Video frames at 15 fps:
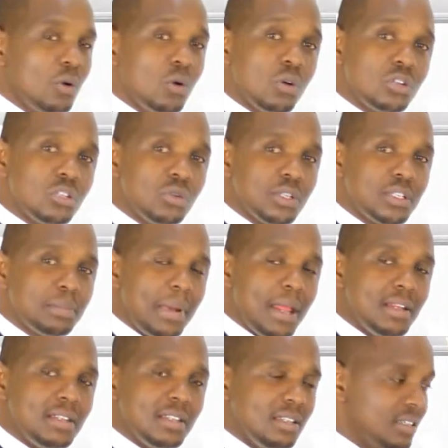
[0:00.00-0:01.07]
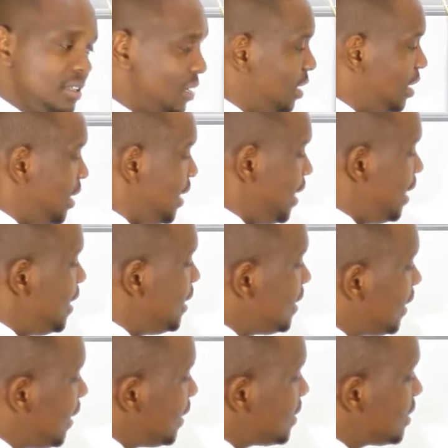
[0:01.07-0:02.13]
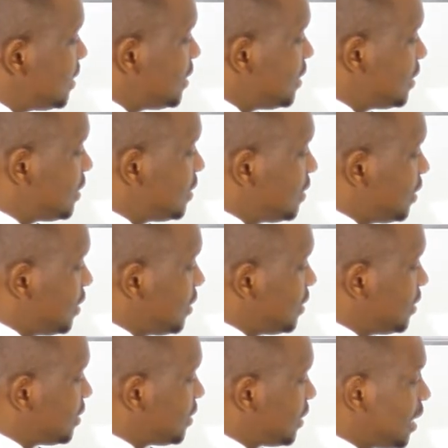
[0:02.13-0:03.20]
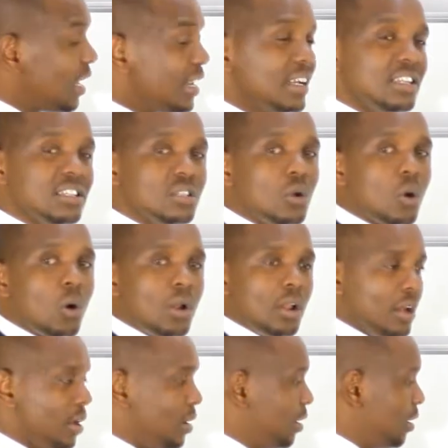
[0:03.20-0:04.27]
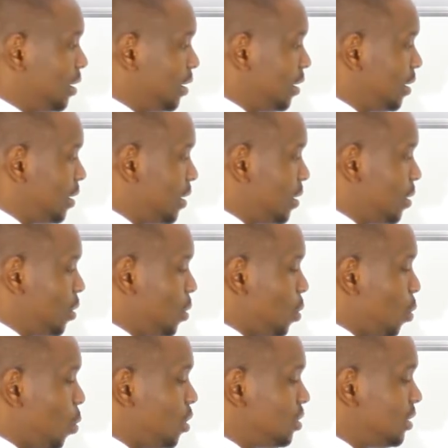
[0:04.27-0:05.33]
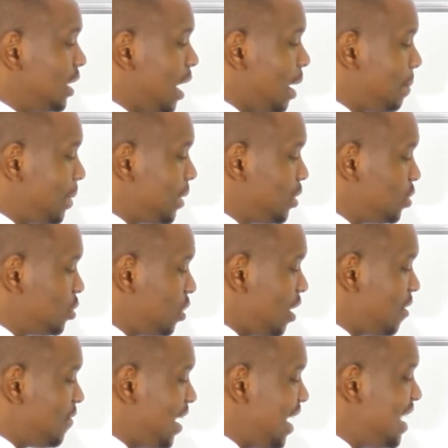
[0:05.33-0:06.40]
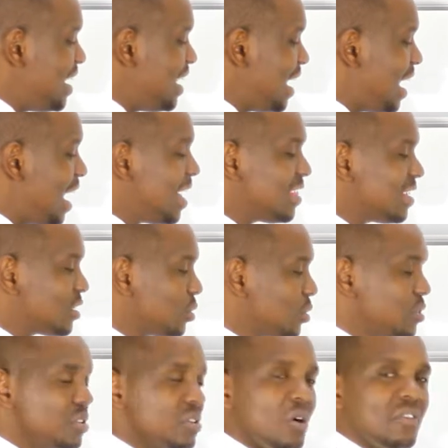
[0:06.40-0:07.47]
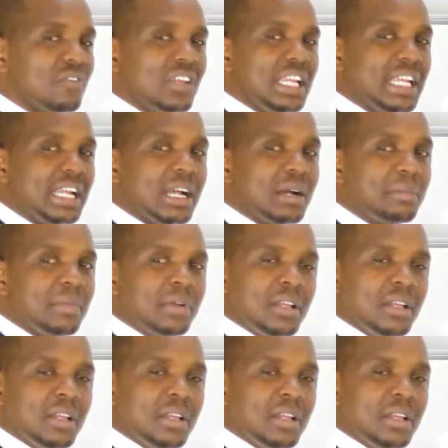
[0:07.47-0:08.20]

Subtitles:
goes to expenses, in case this salary is gone, what will happen? Do you have any other source of income?